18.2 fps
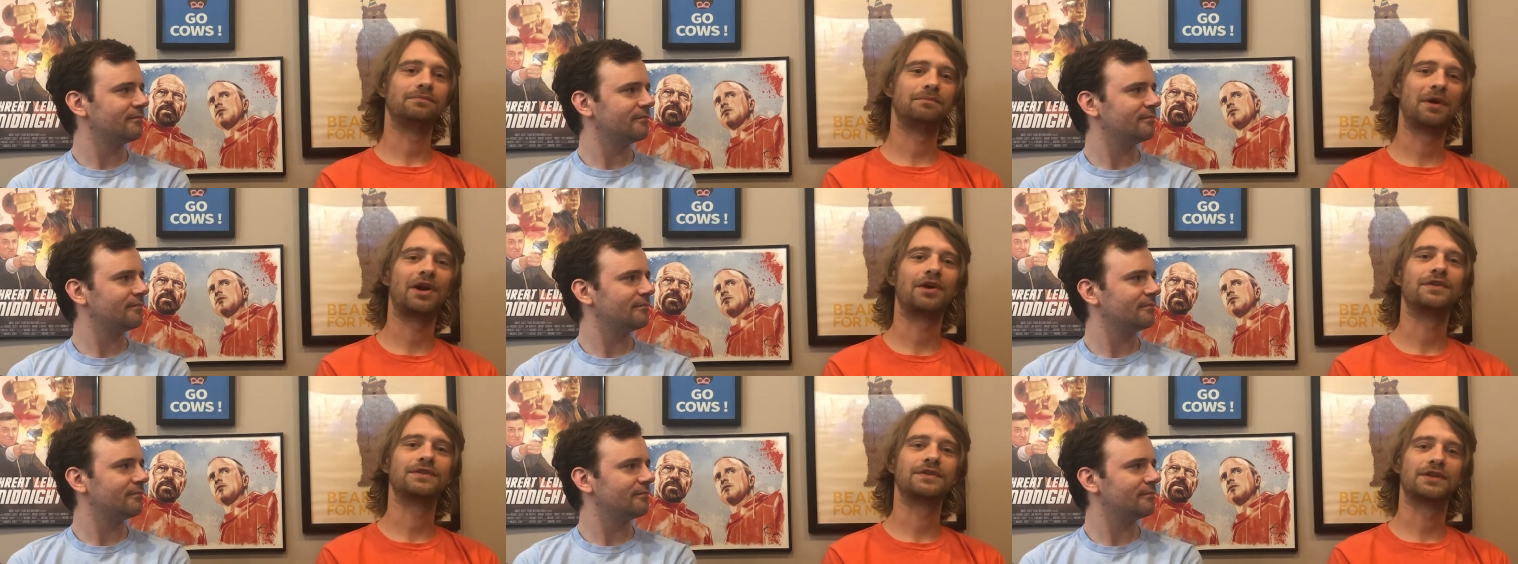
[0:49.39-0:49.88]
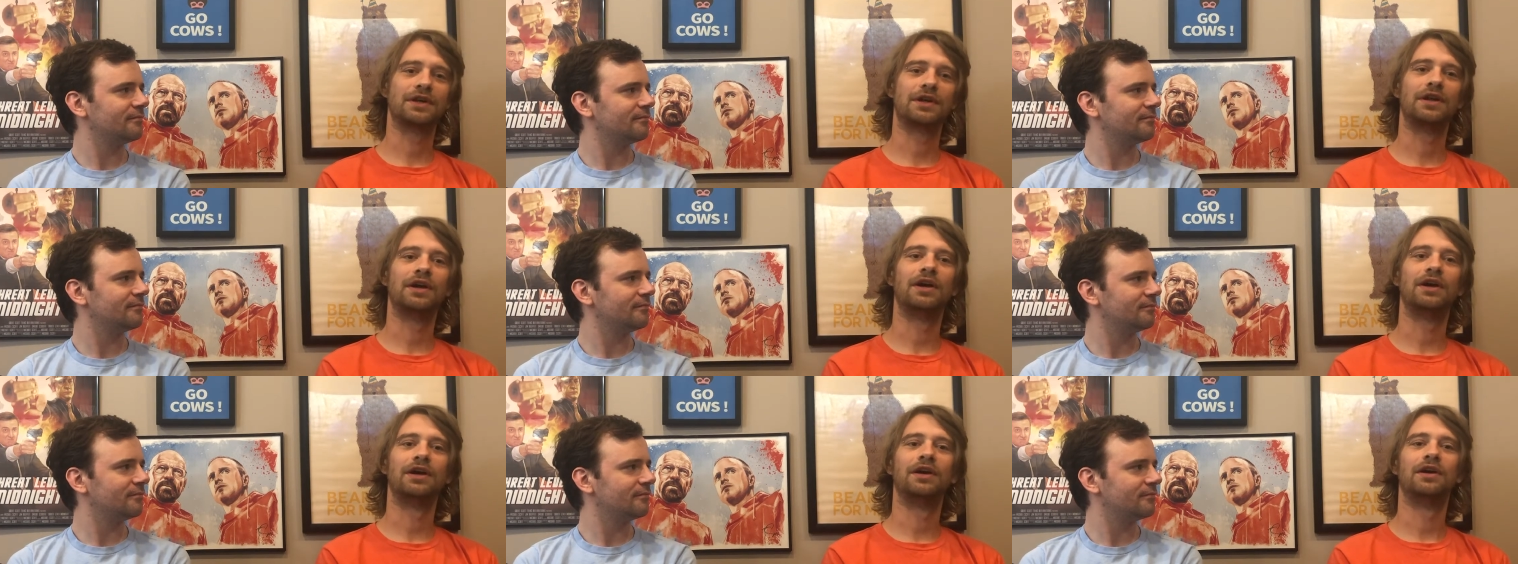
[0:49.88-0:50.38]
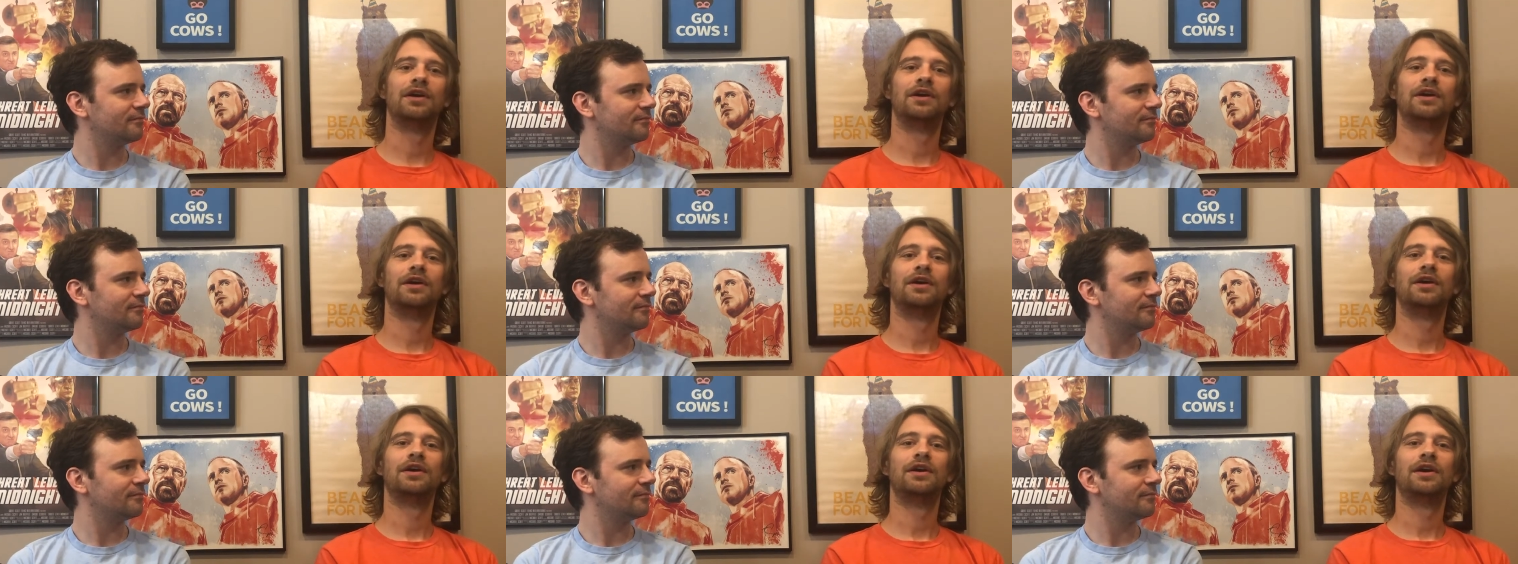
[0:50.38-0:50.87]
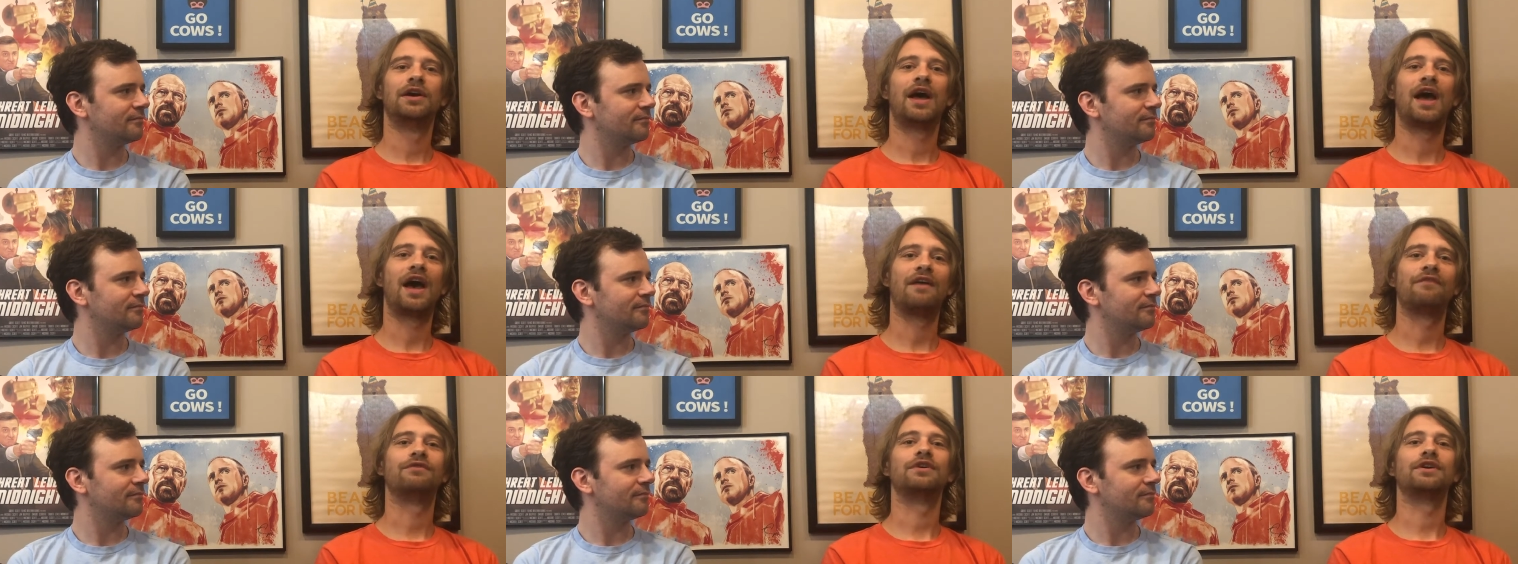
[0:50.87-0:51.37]
Speaker 1: Barry's gonna
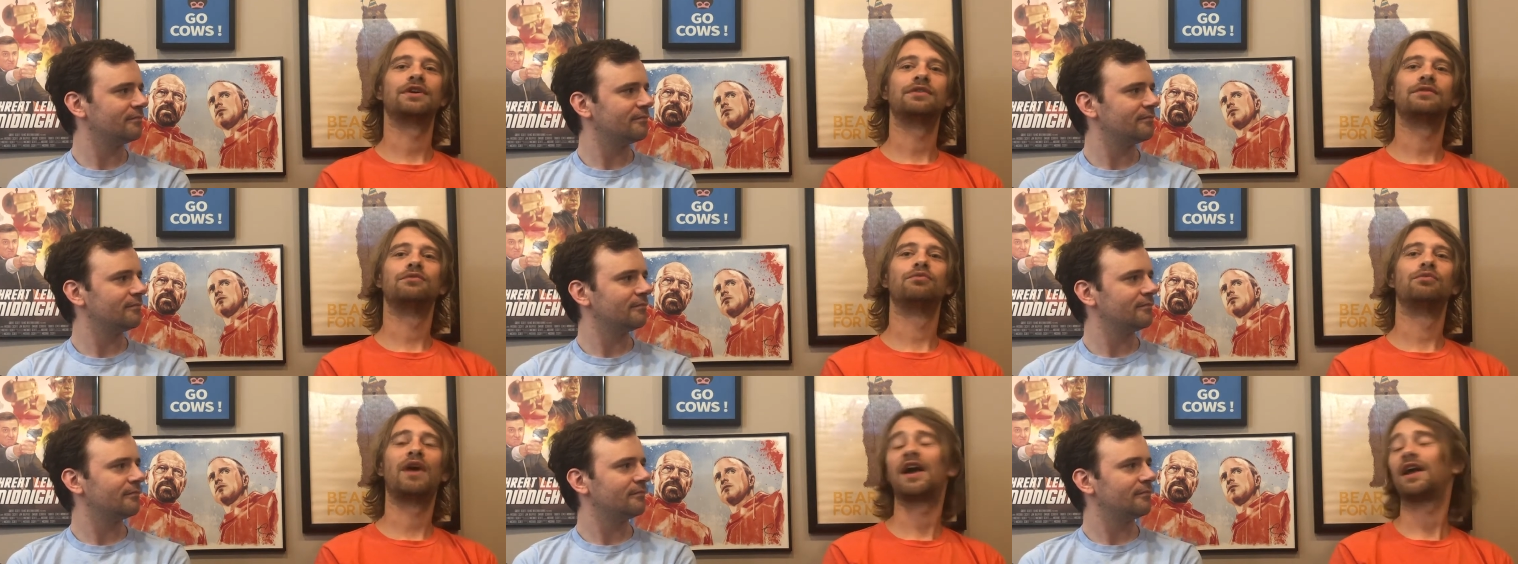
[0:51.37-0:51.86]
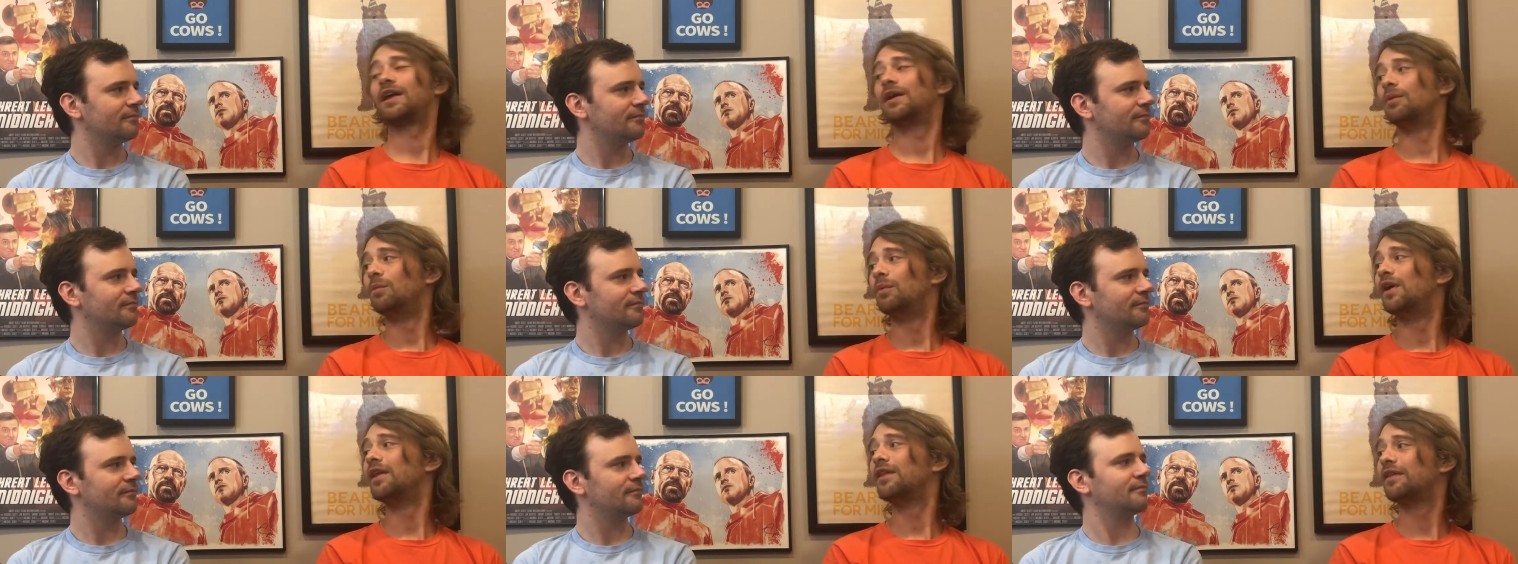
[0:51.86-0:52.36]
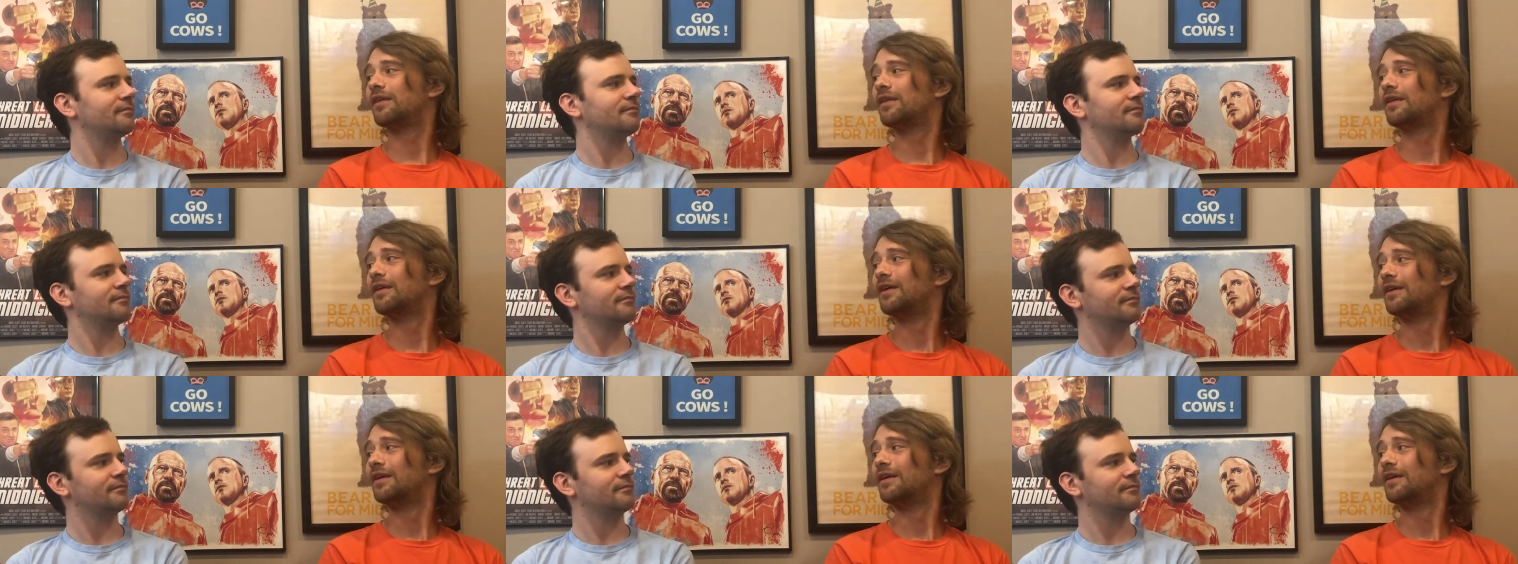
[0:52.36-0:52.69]
have to reckon with